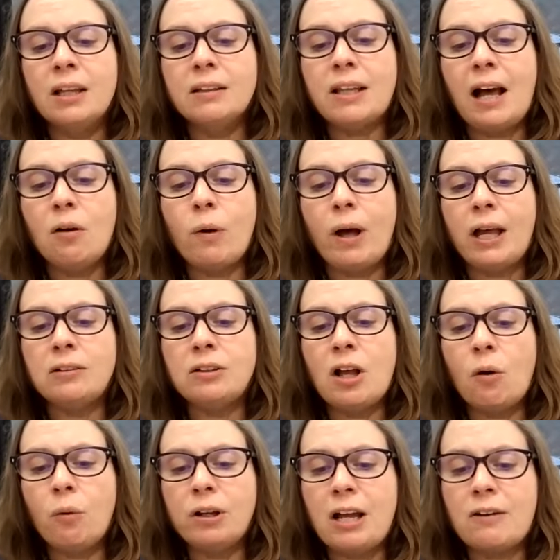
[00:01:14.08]
That way,
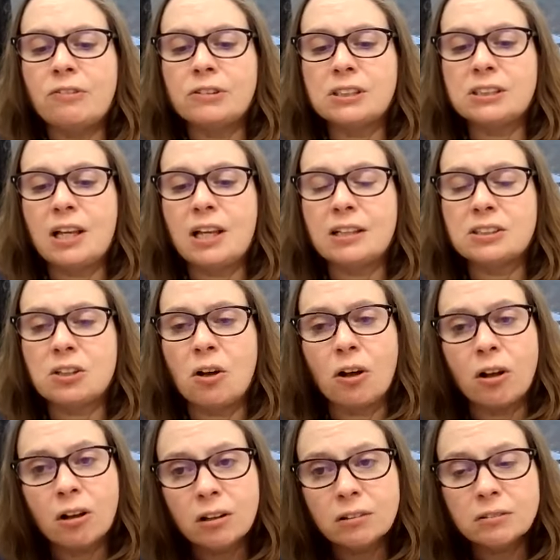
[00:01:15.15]
no one ever says,
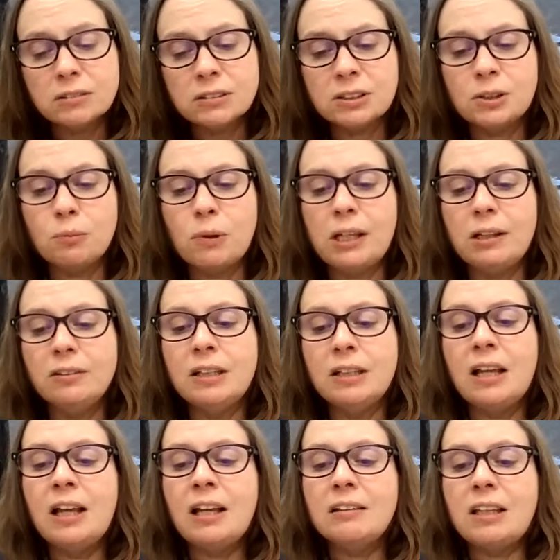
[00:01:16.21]
huh, to me.
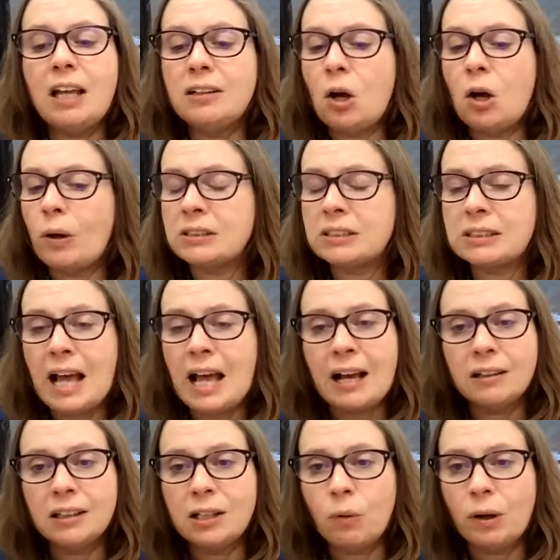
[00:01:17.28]
They know
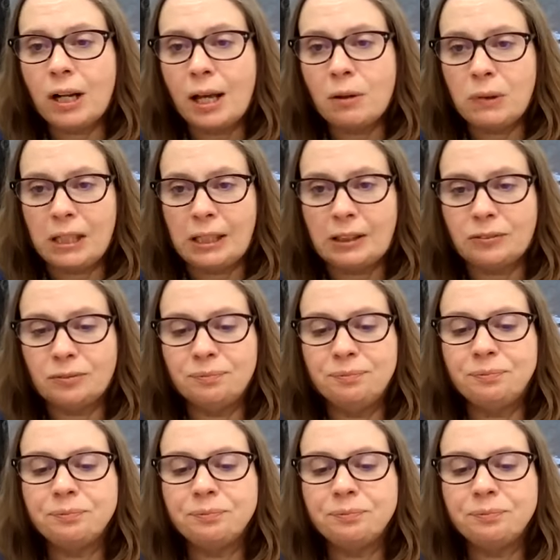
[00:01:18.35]
exactly what I mean.